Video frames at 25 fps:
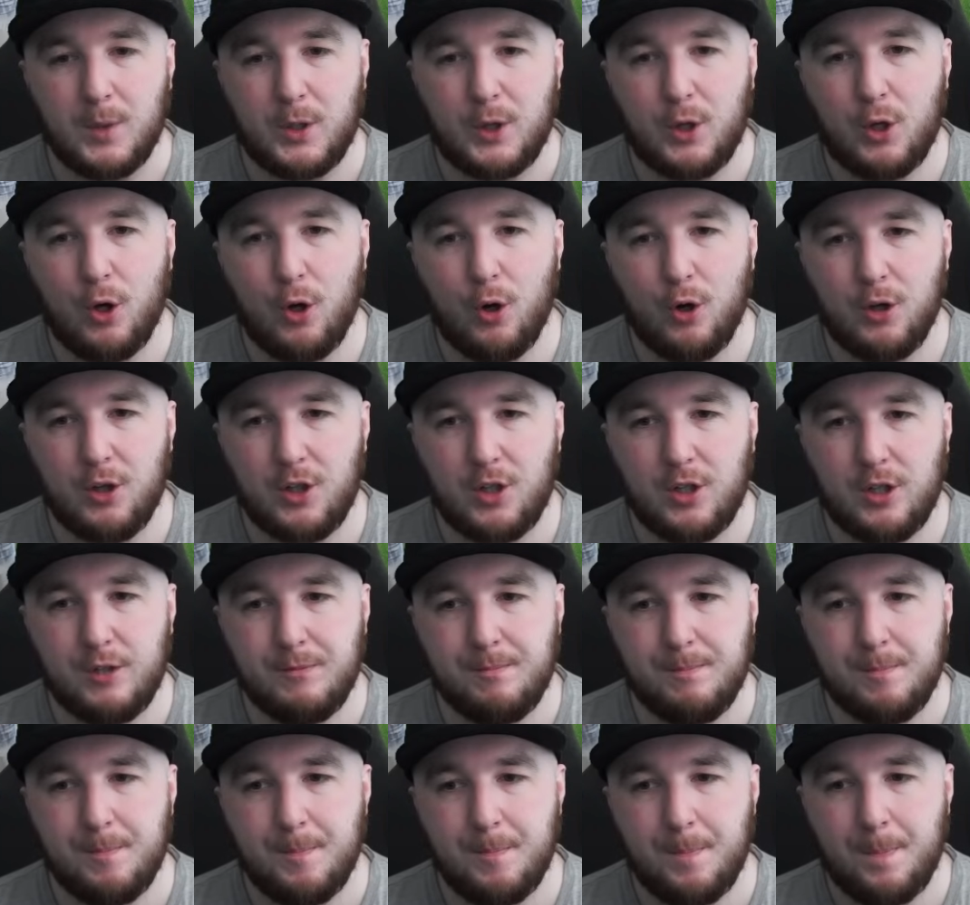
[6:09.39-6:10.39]
Cook.
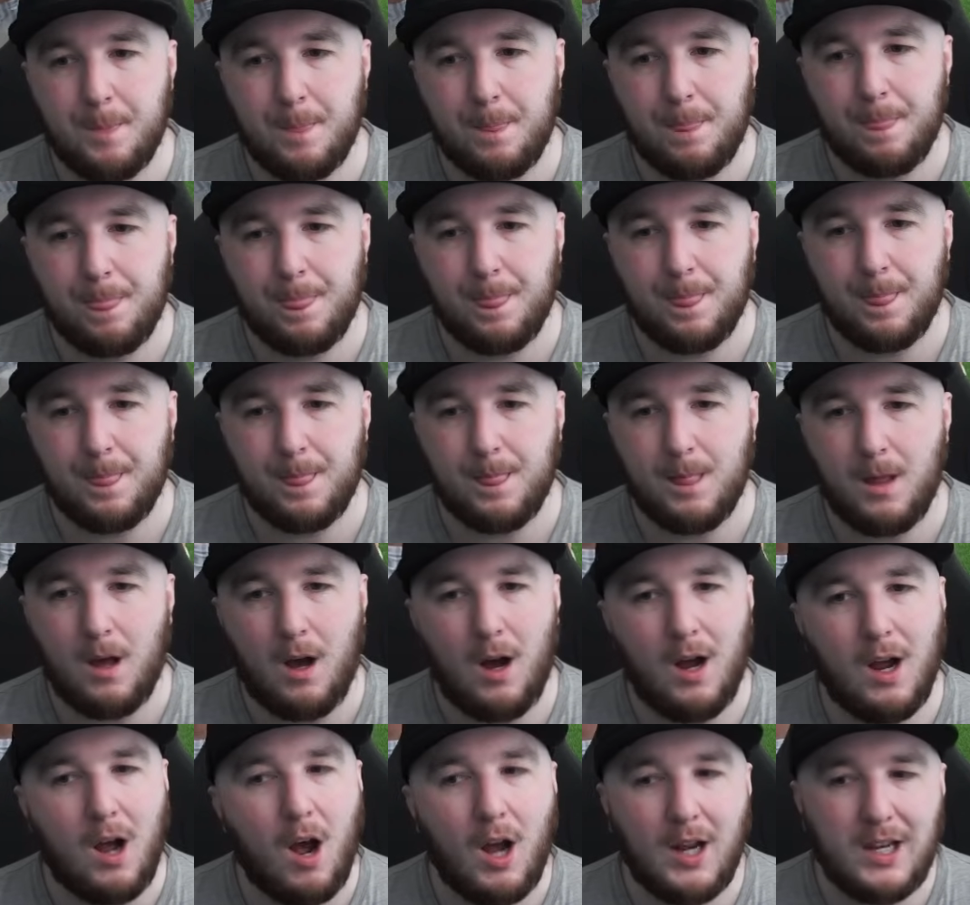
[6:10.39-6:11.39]

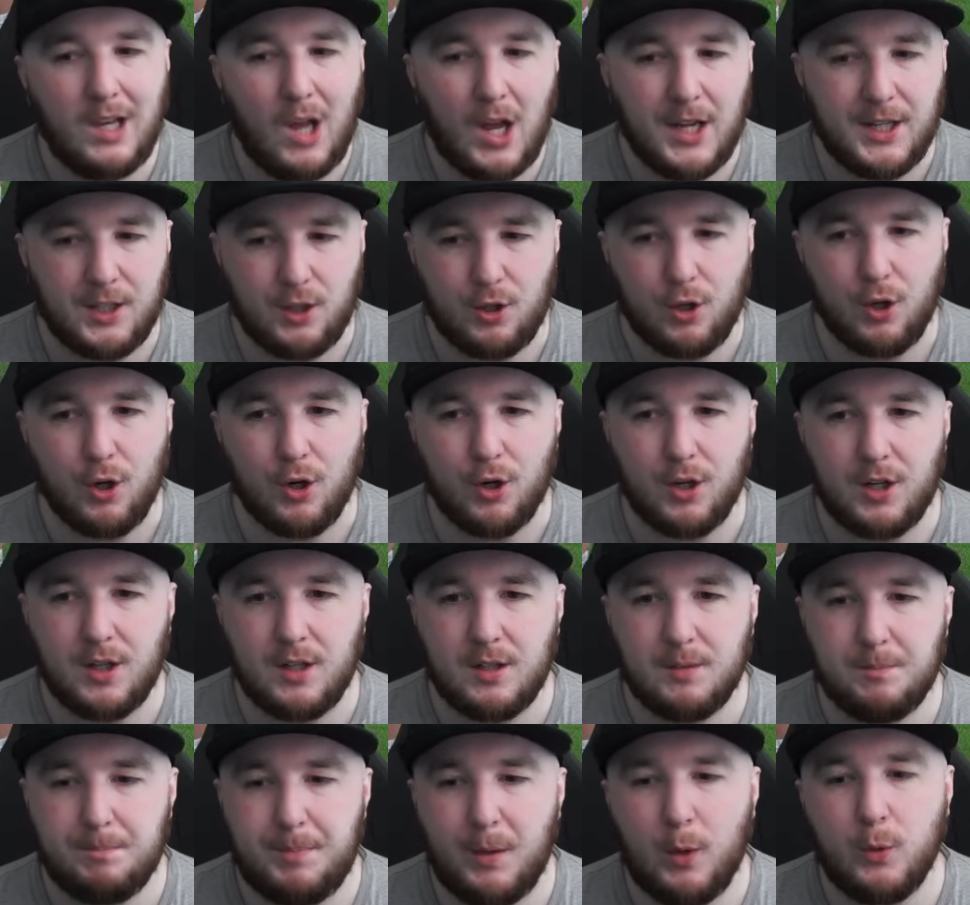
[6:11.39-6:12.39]
I like Cook.
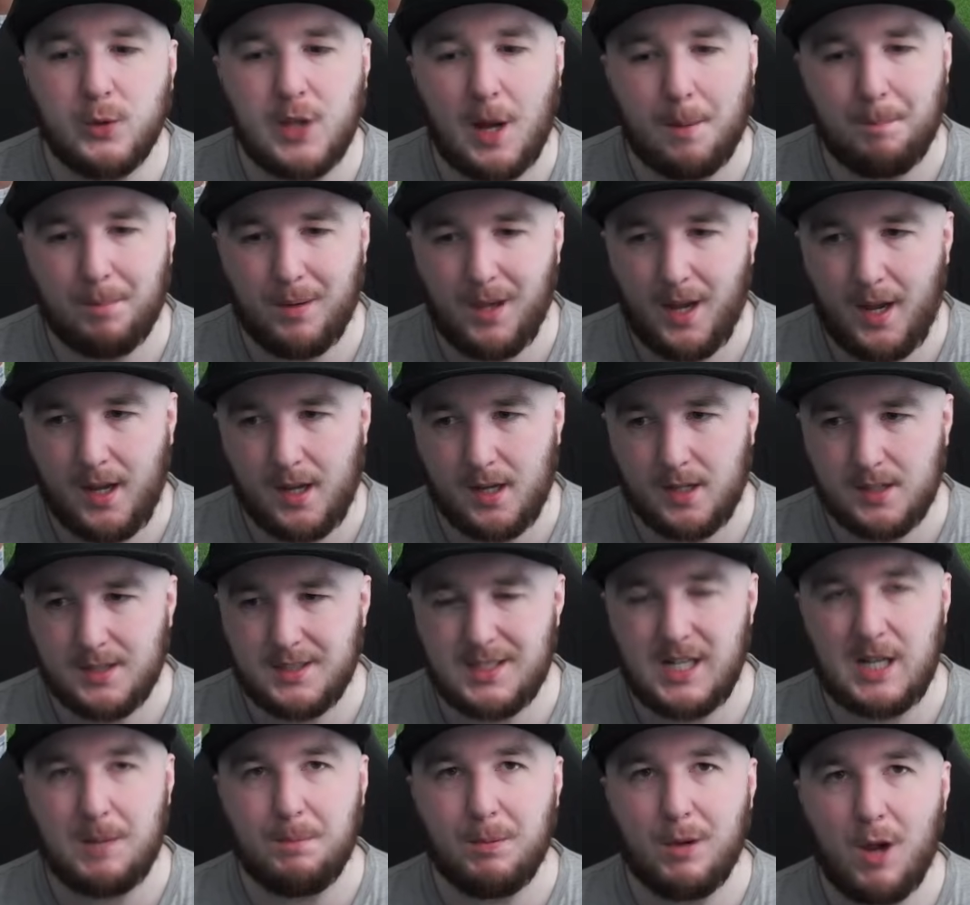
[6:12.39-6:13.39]
Build-up player.
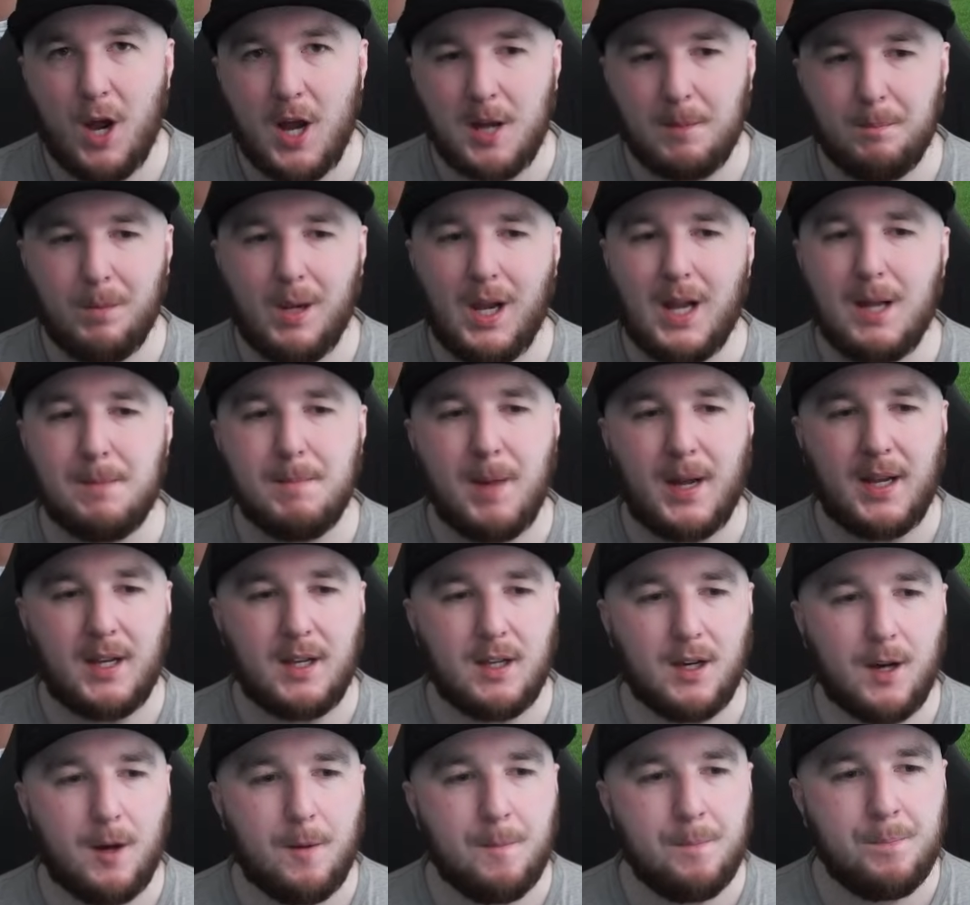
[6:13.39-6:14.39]
Deep-lying
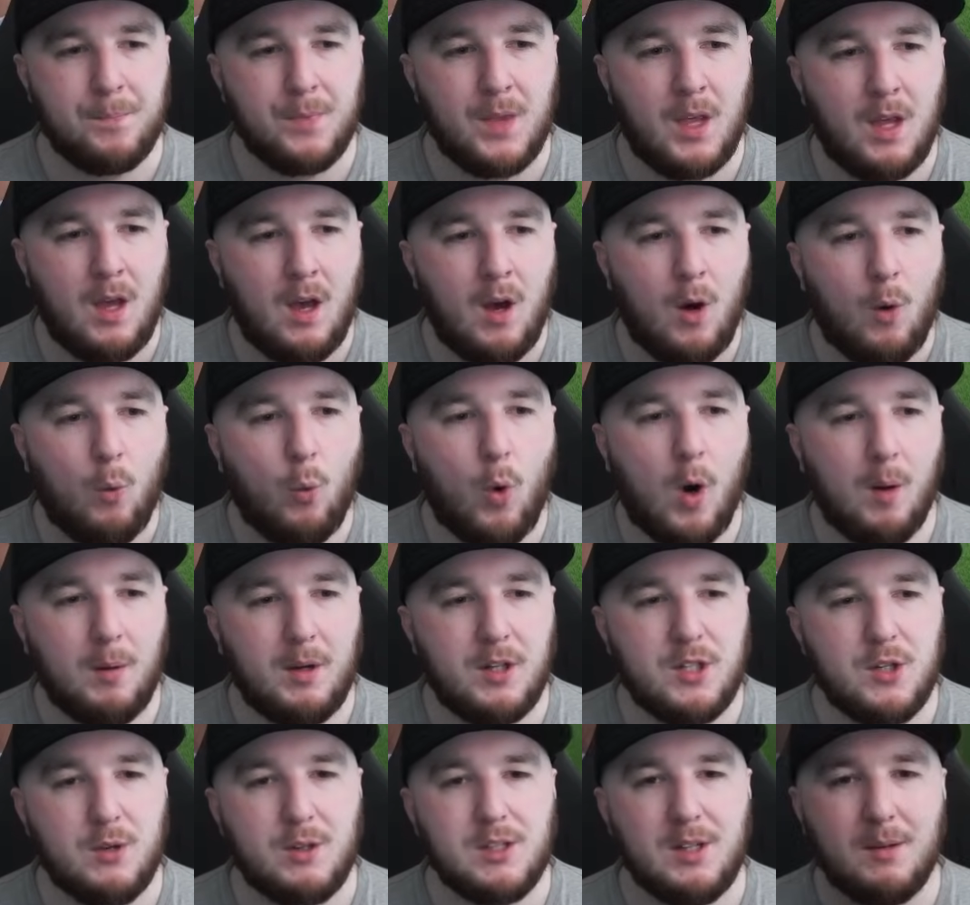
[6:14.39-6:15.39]
playmaker. What I'm
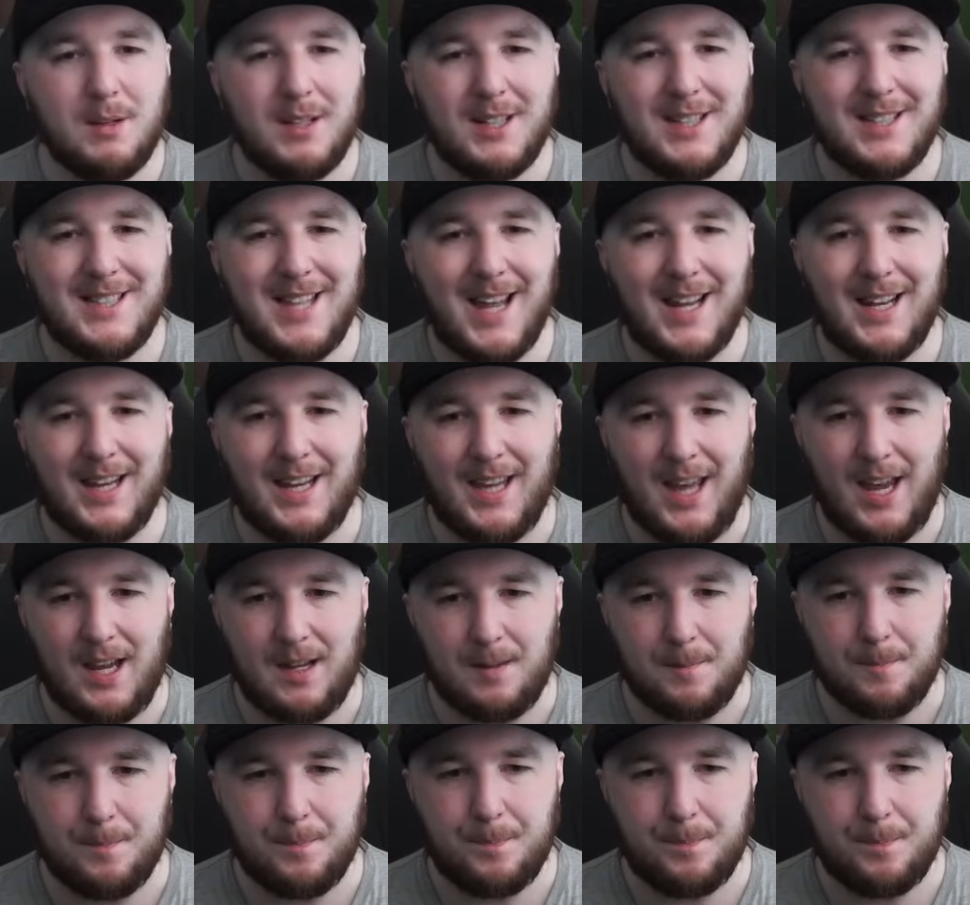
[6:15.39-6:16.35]
going to do is I'm going to delegate.